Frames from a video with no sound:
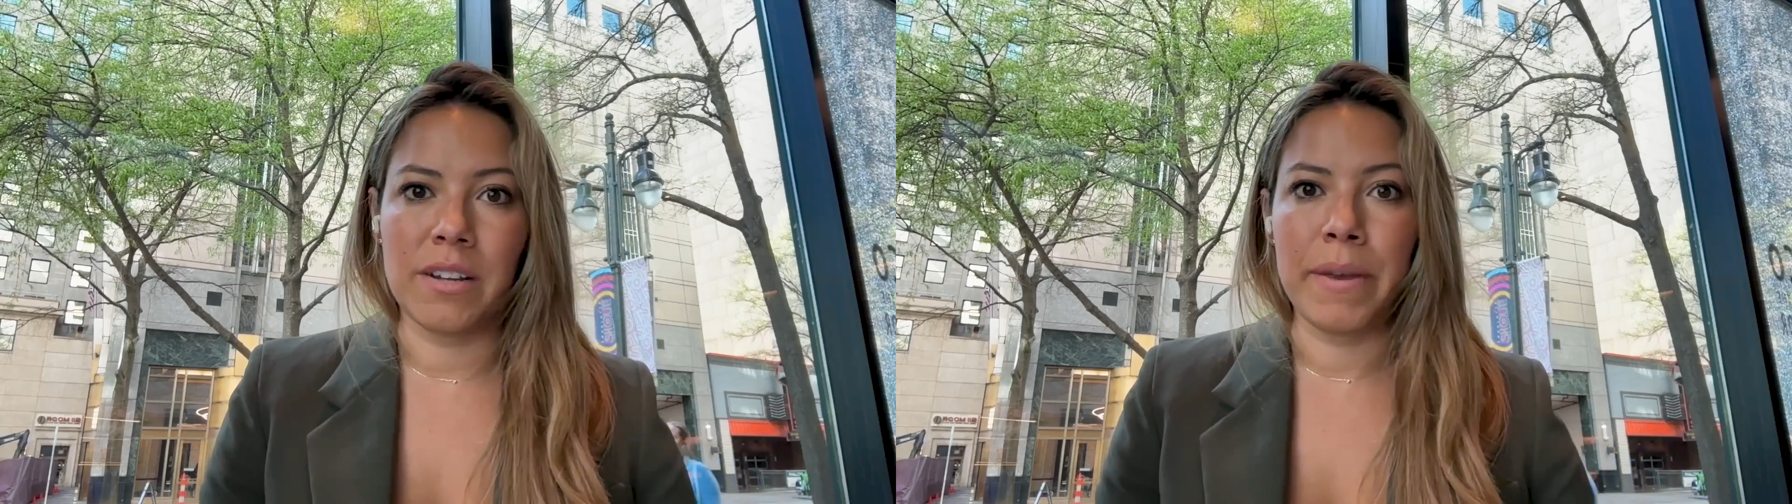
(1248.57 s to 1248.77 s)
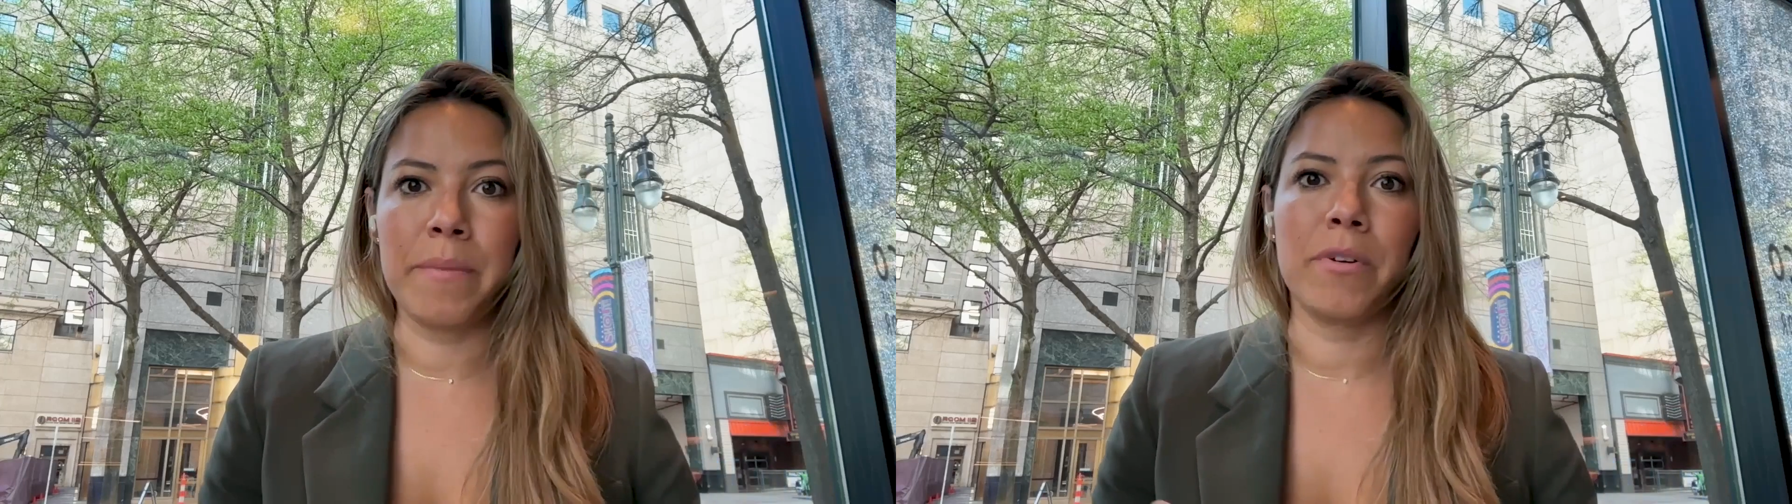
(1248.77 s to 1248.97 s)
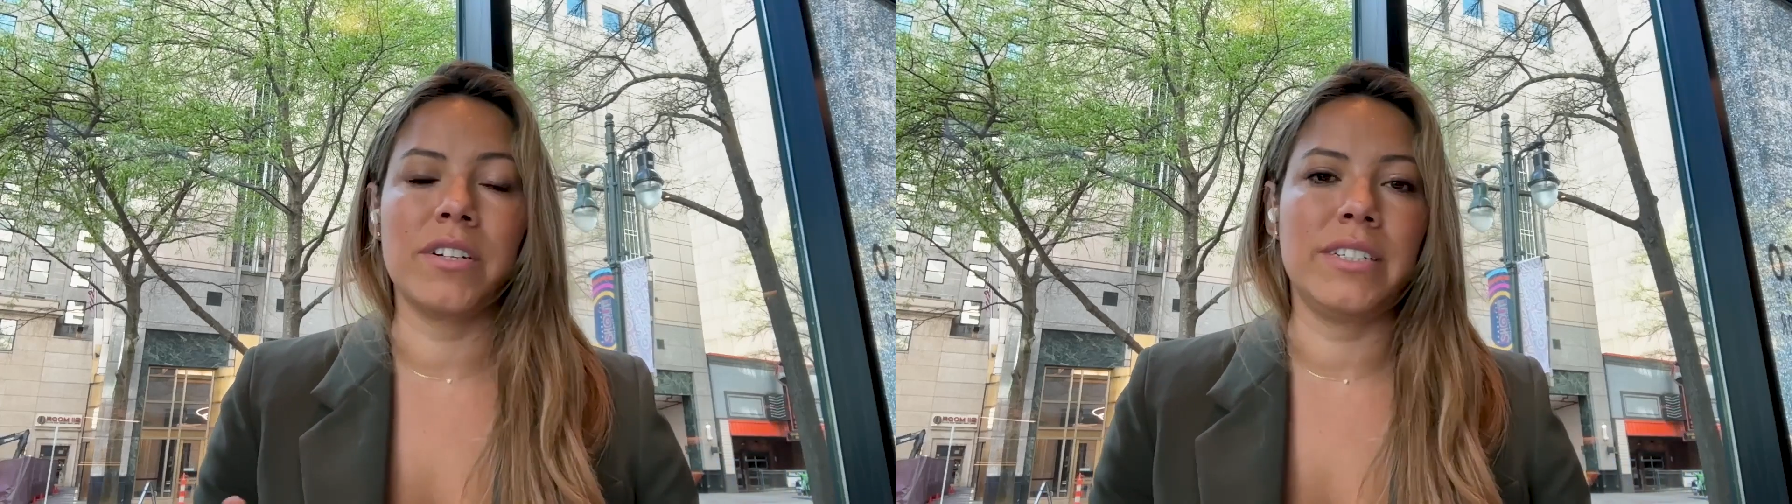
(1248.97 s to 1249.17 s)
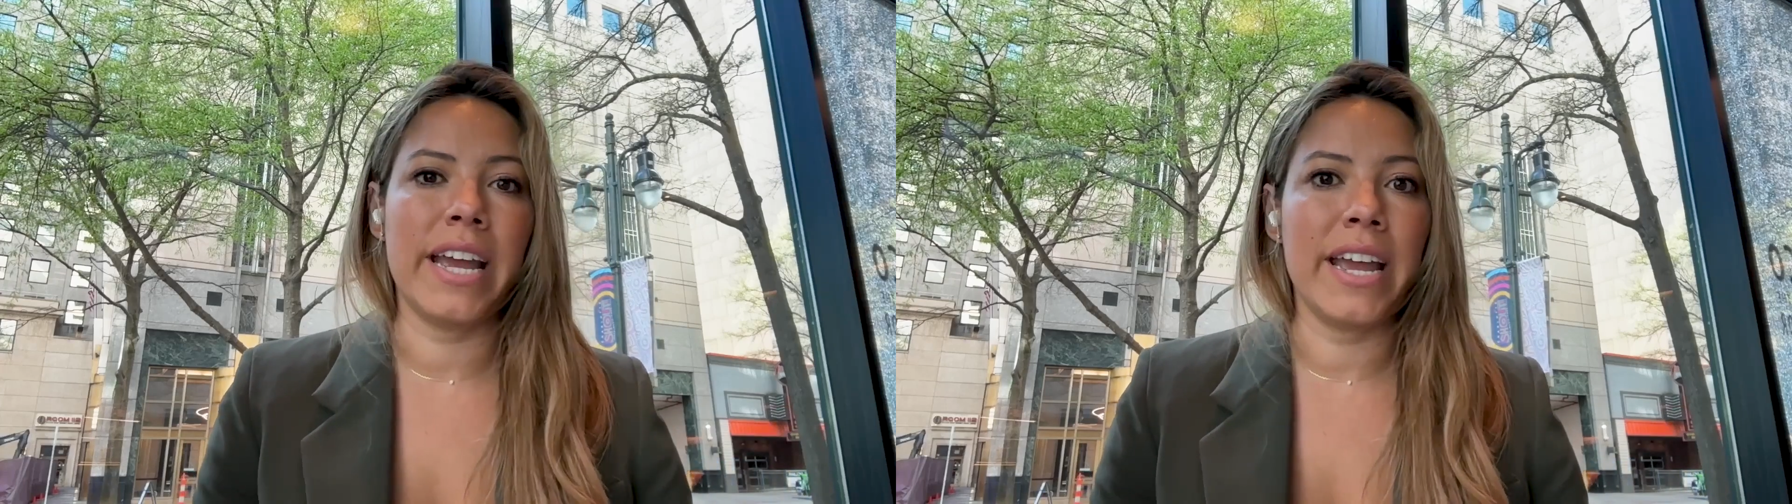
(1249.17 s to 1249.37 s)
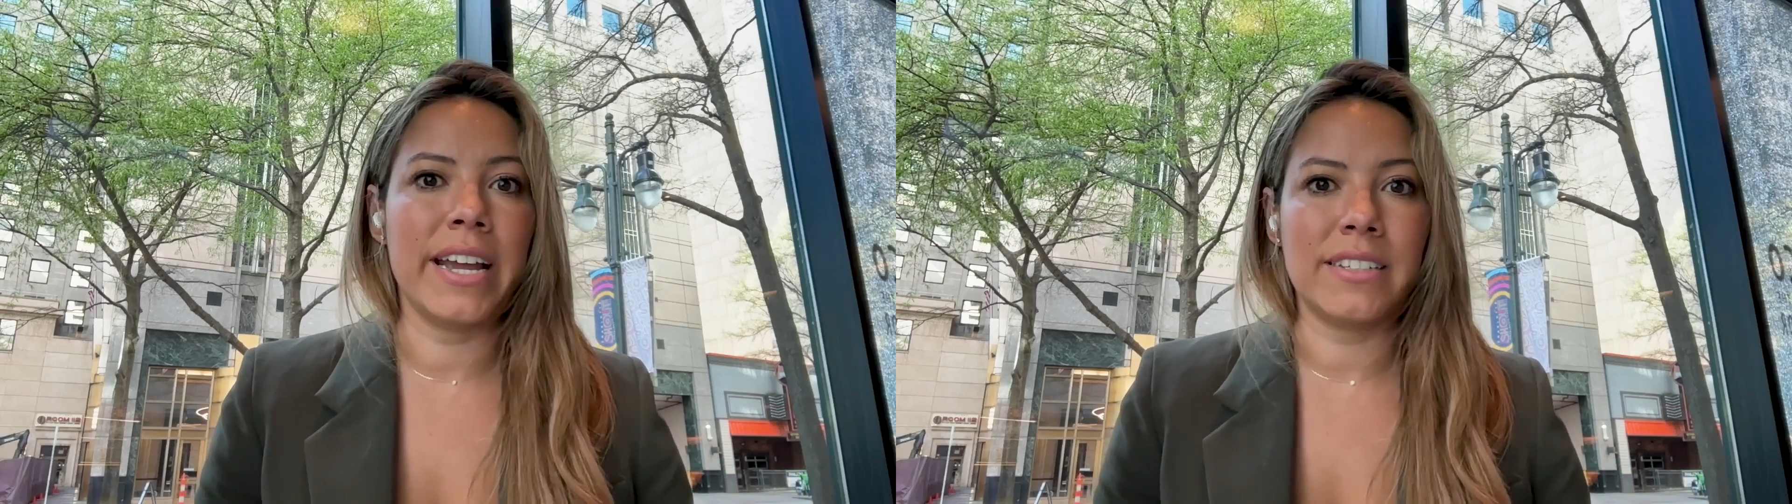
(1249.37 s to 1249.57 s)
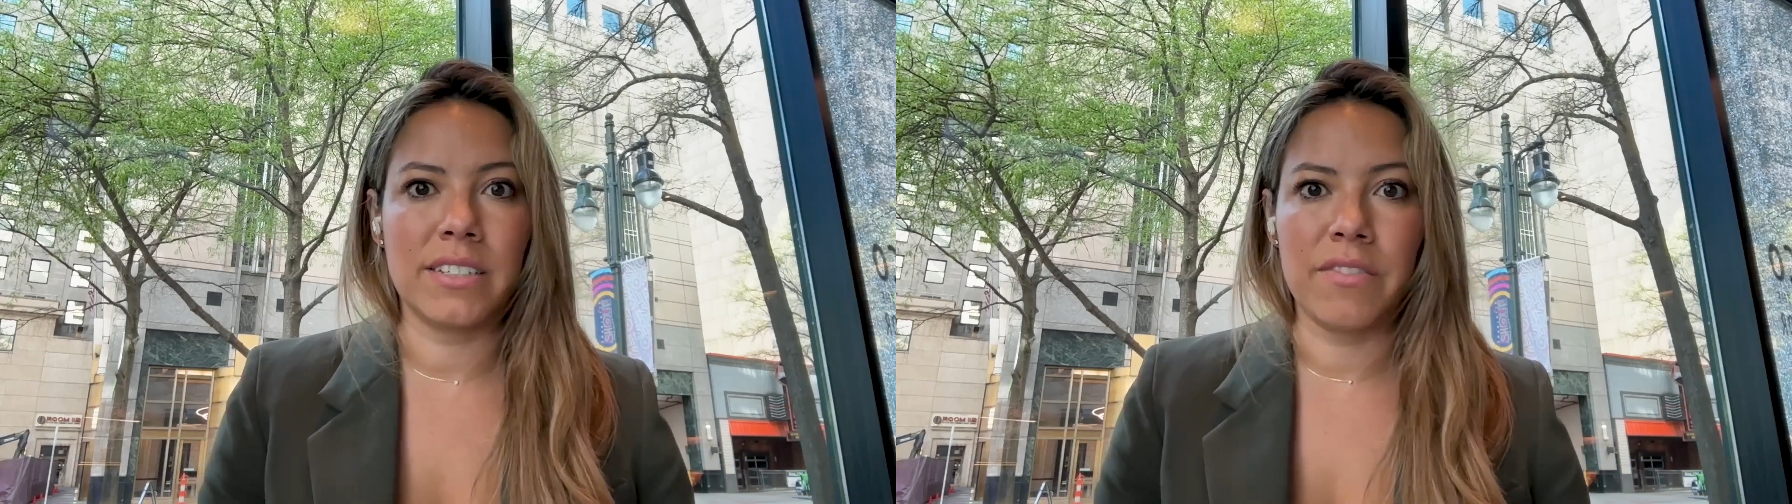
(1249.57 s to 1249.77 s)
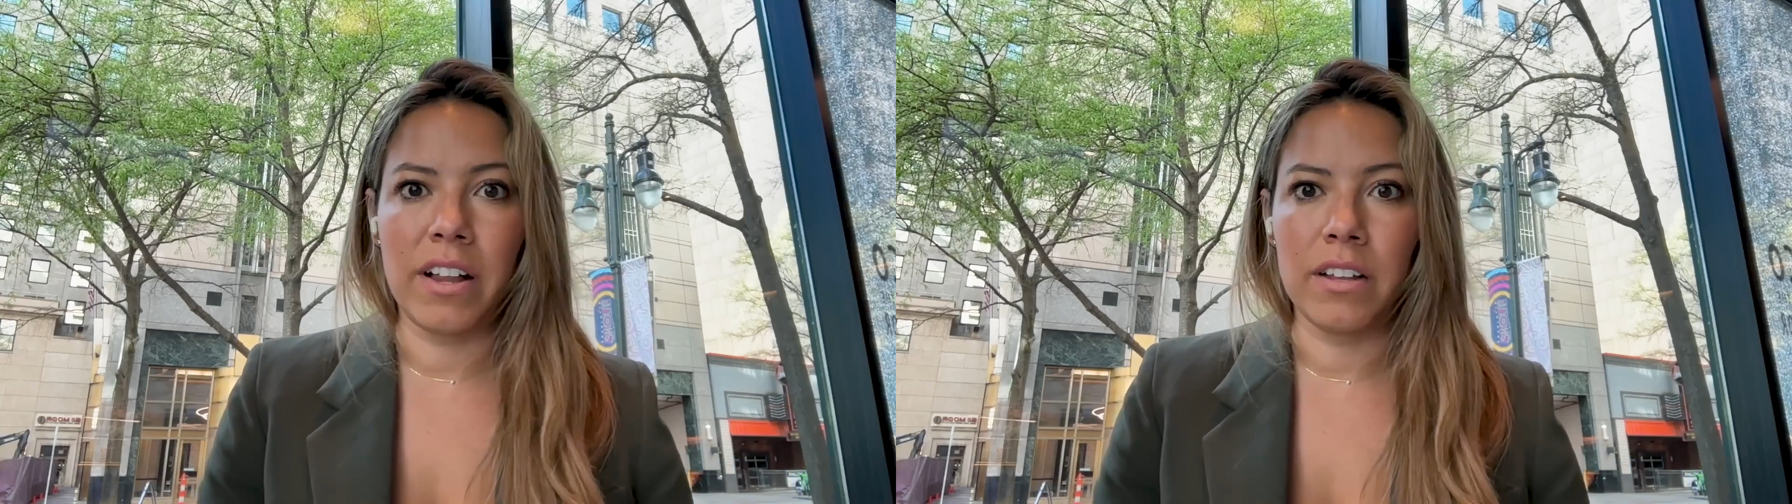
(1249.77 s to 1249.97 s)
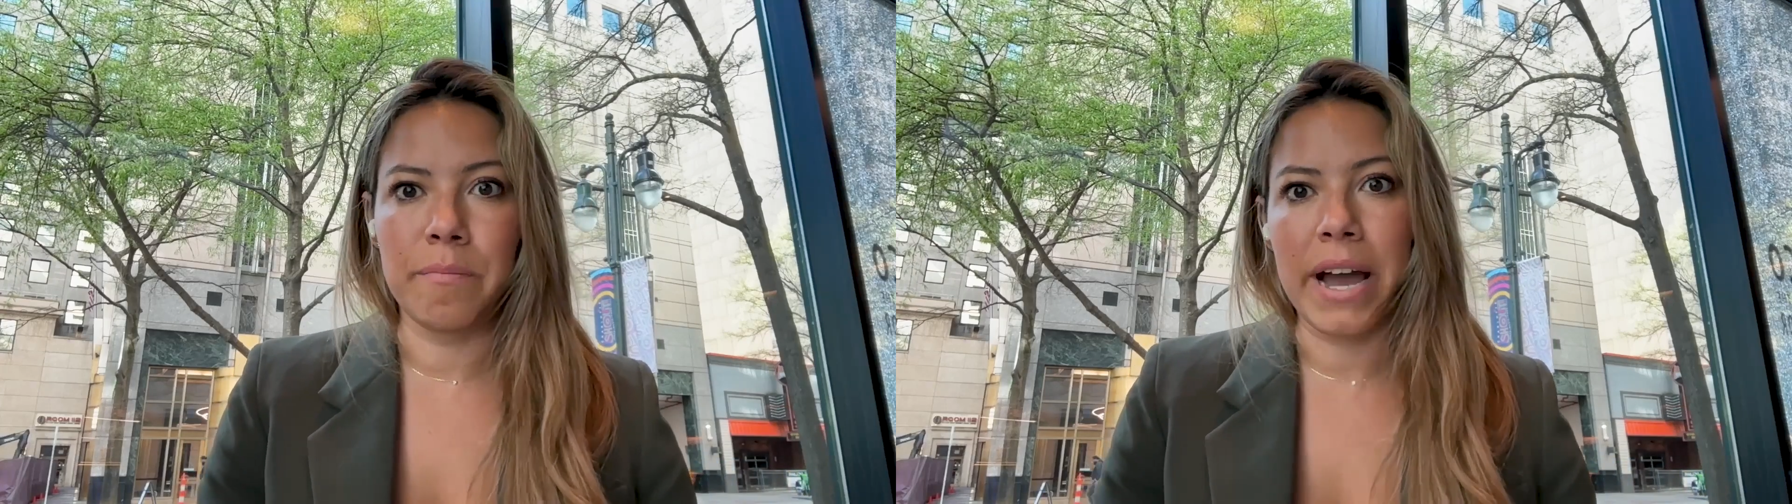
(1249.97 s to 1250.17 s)
Some people are saying it's
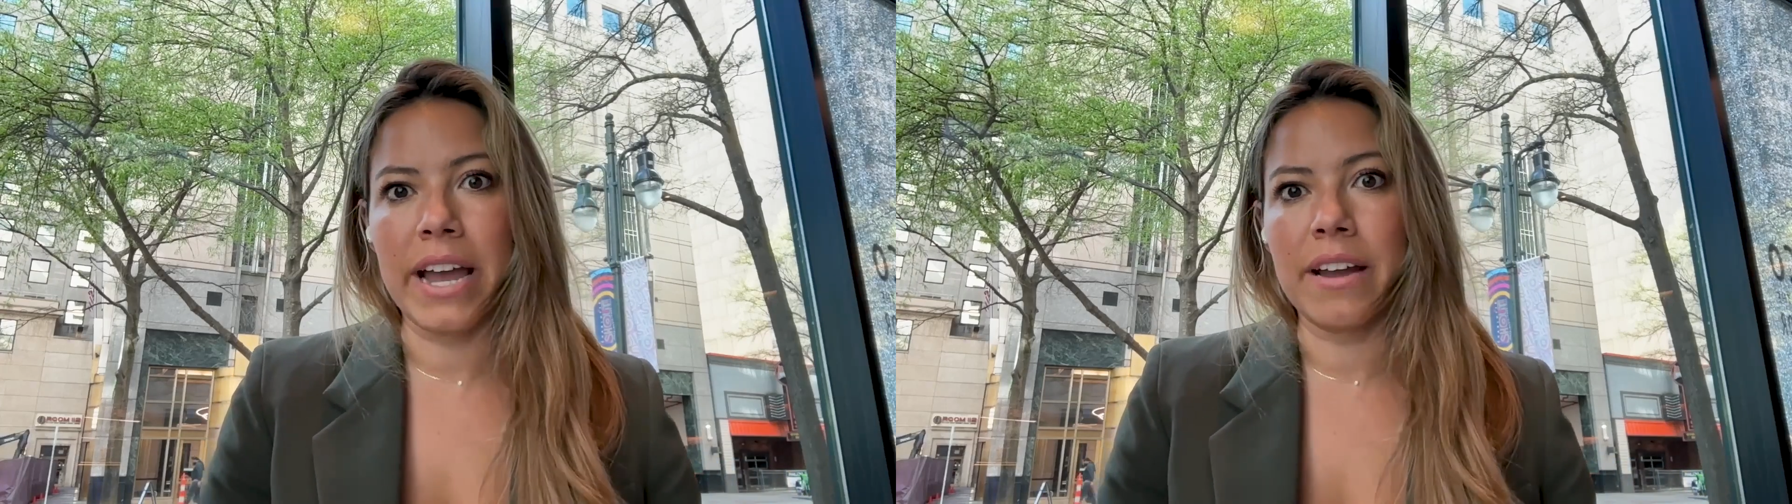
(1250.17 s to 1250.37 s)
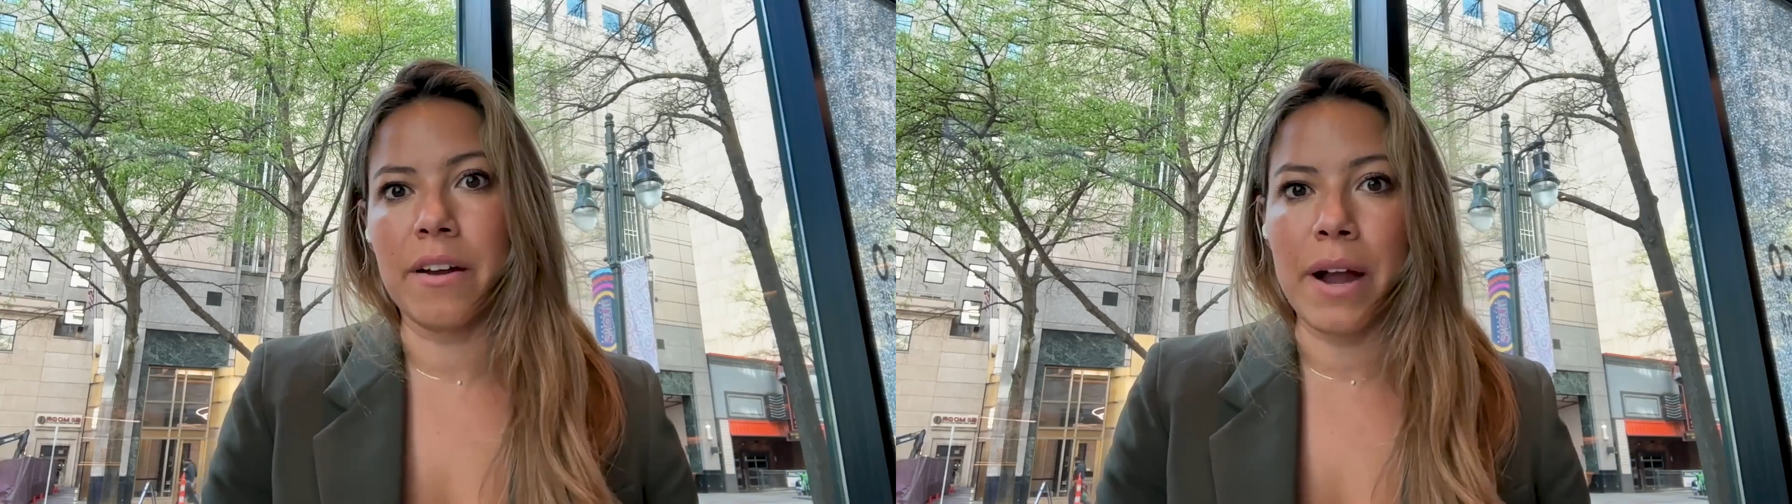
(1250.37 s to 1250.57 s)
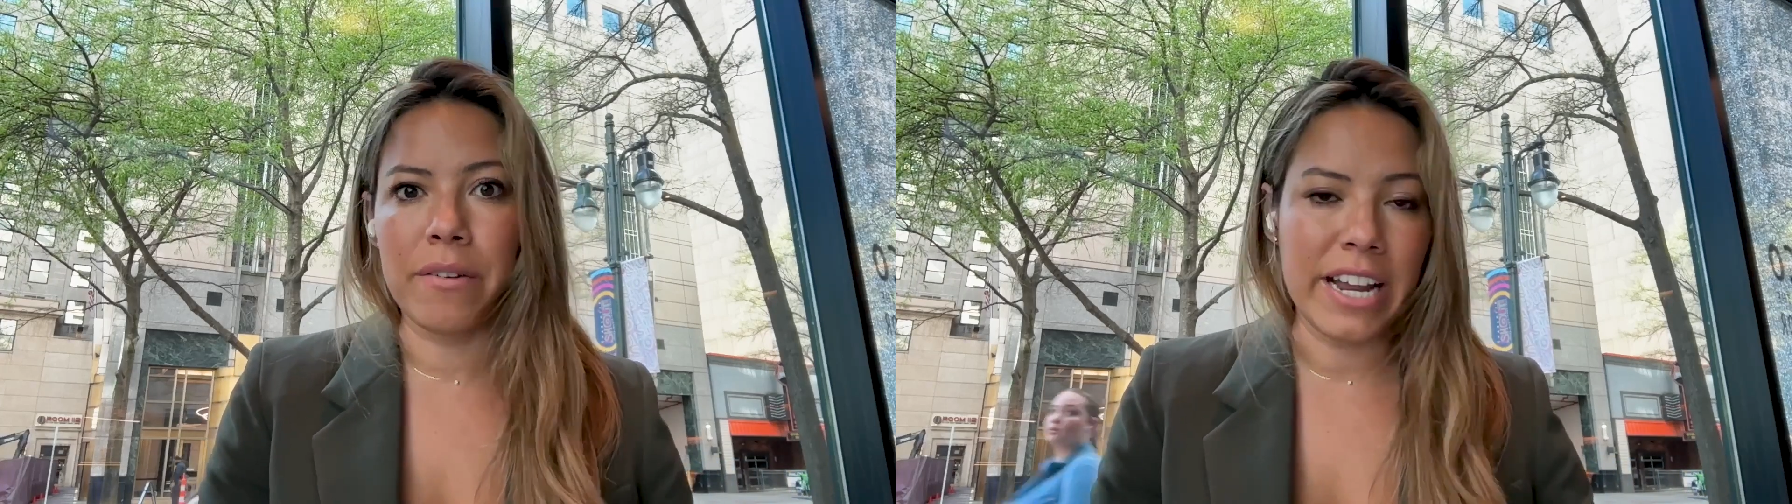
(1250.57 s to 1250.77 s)
developed by around